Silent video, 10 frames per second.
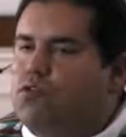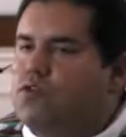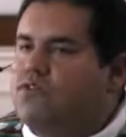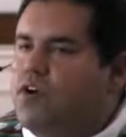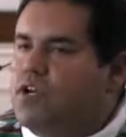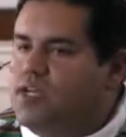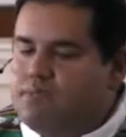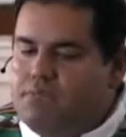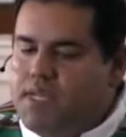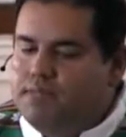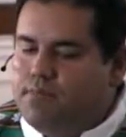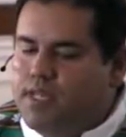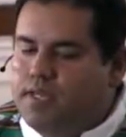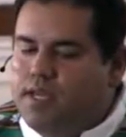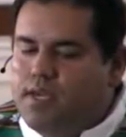of our
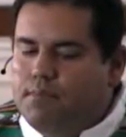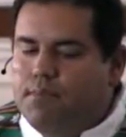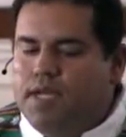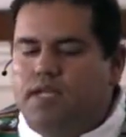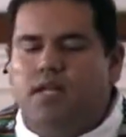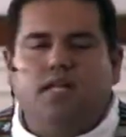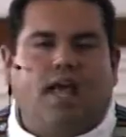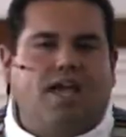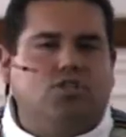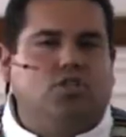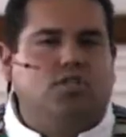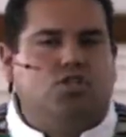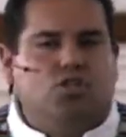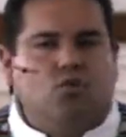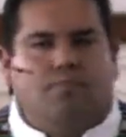commitment might not actually
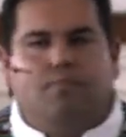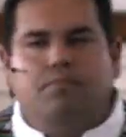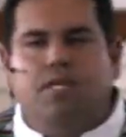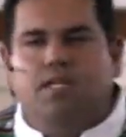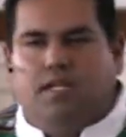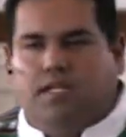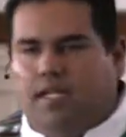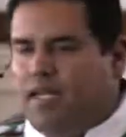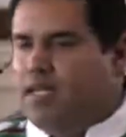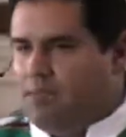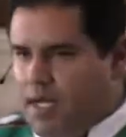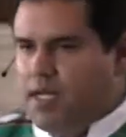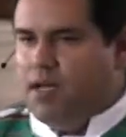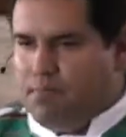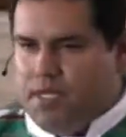show up immediately, like it might
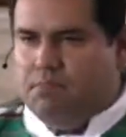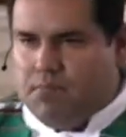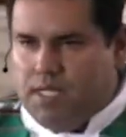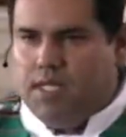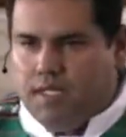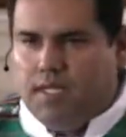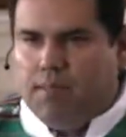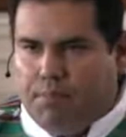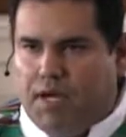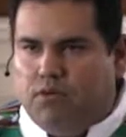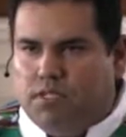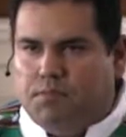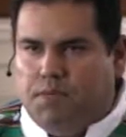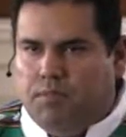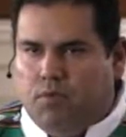not be immediately apparent to
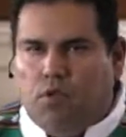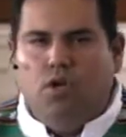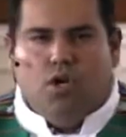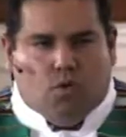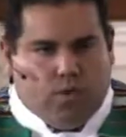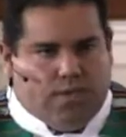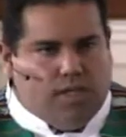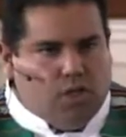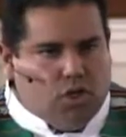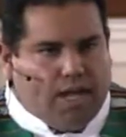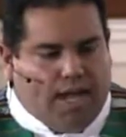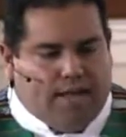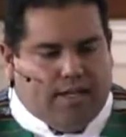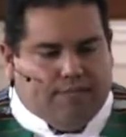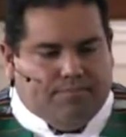people when they look at
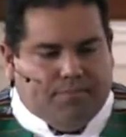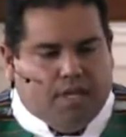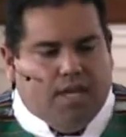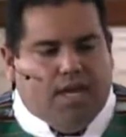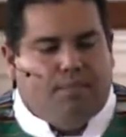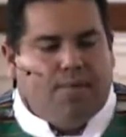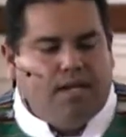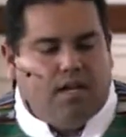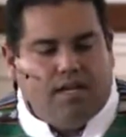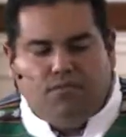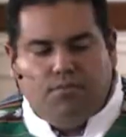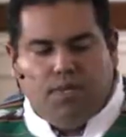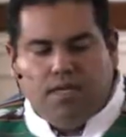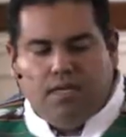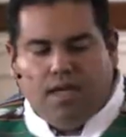it. It might not even
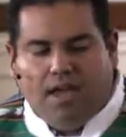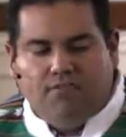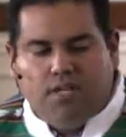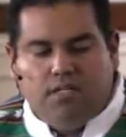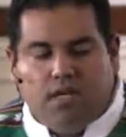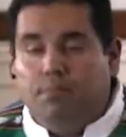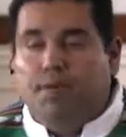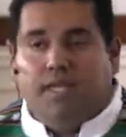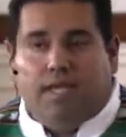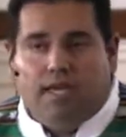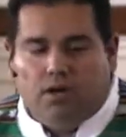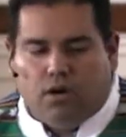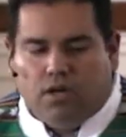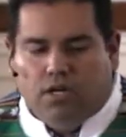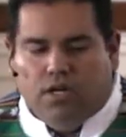be evident a bit
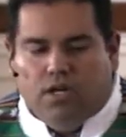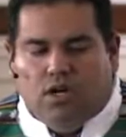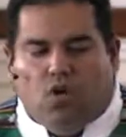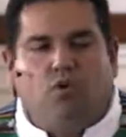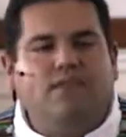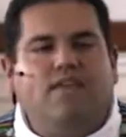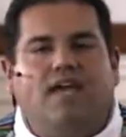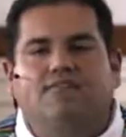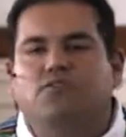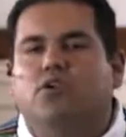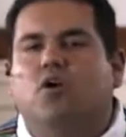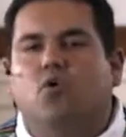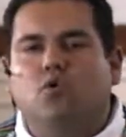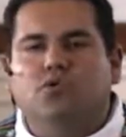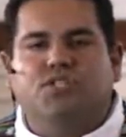later, or even after a
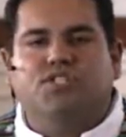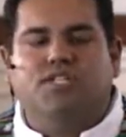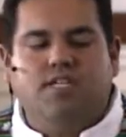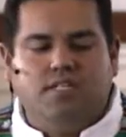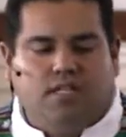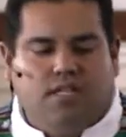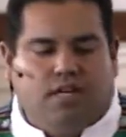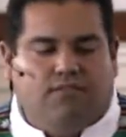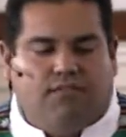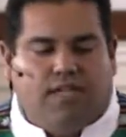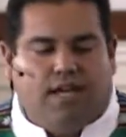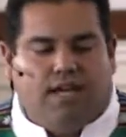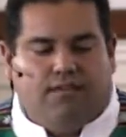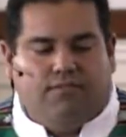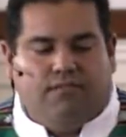whole season of
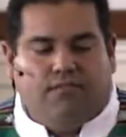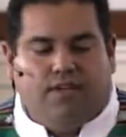life,